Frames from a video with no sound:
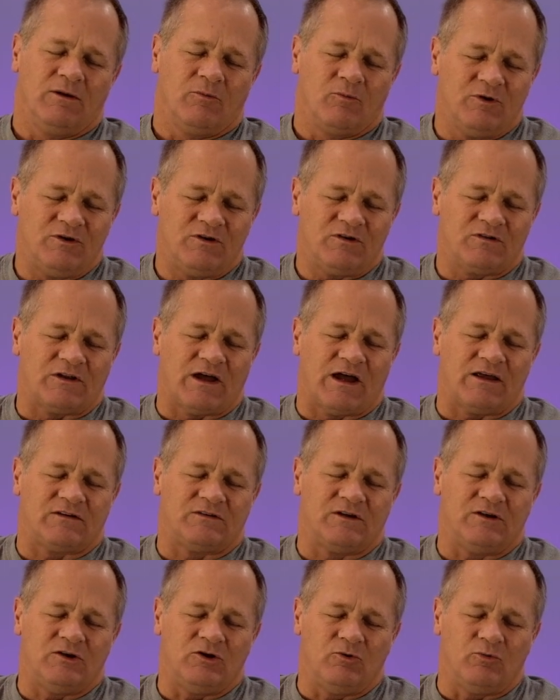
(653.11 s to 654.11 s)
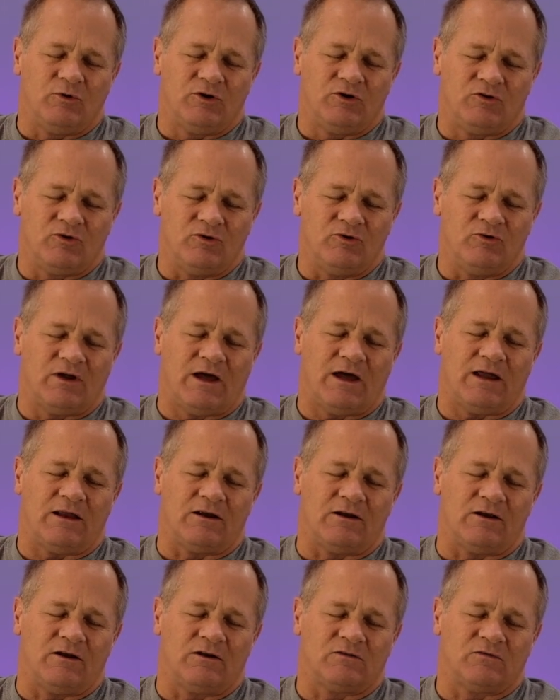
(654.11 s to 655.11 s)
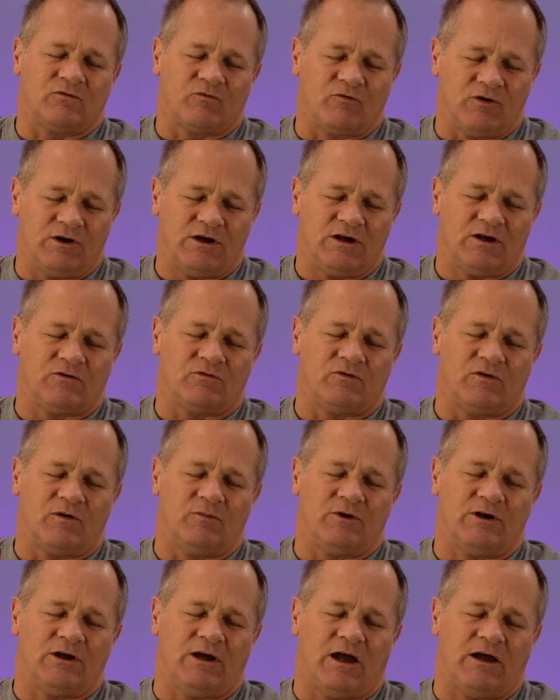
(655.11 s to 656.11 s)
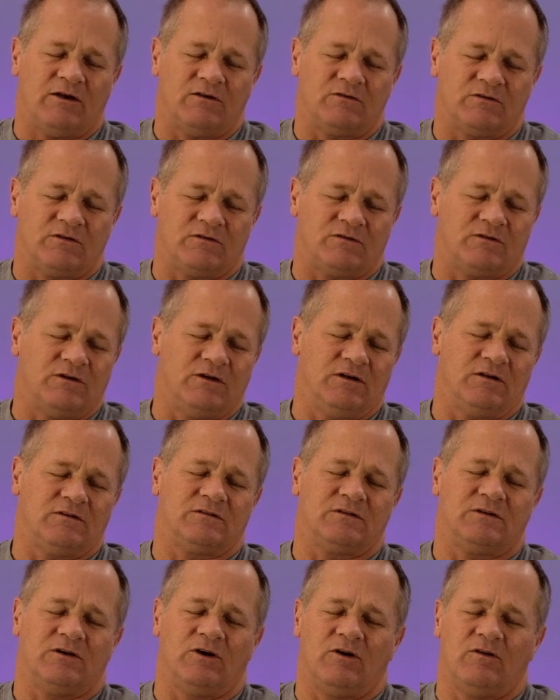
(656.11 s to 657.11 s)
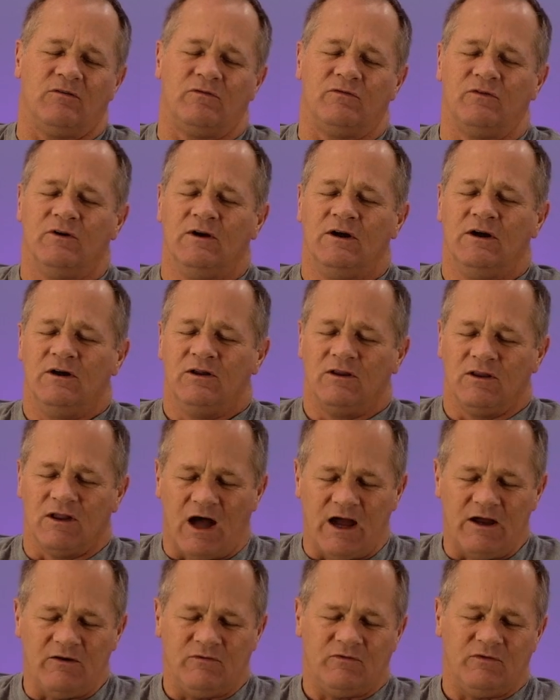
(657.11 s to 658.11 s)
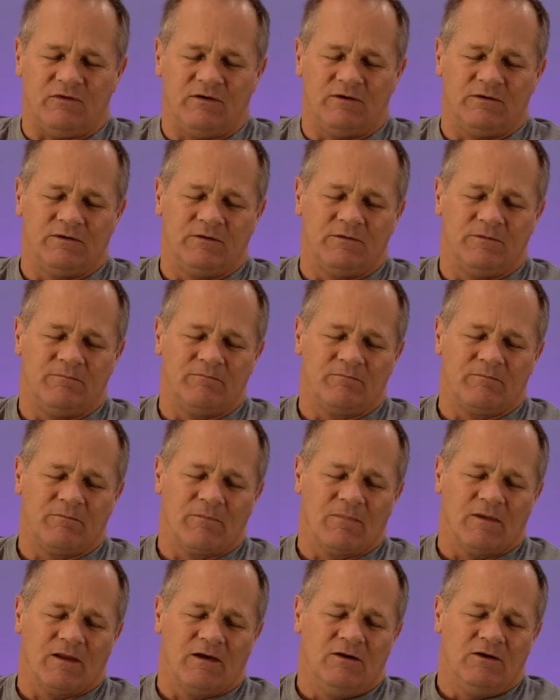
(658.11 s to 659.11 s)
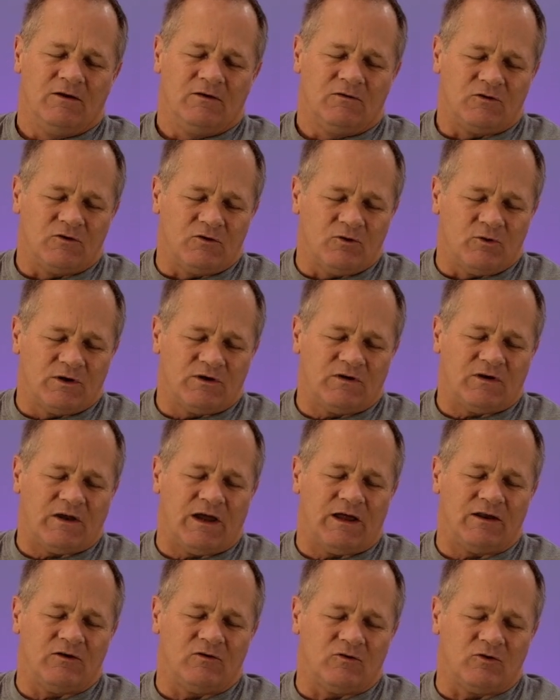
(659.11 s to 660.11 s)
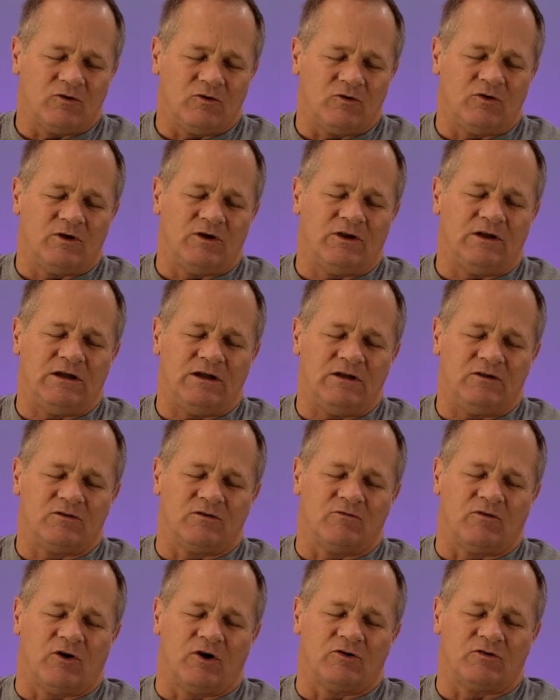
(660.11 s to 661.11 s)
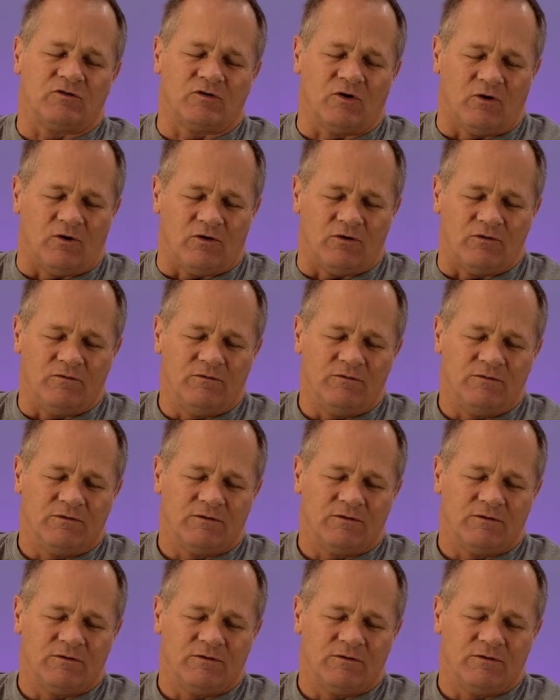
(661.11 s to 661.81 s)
We just ask that you would do that in us, free us from the anxiousness of life to attend to the needs of our soul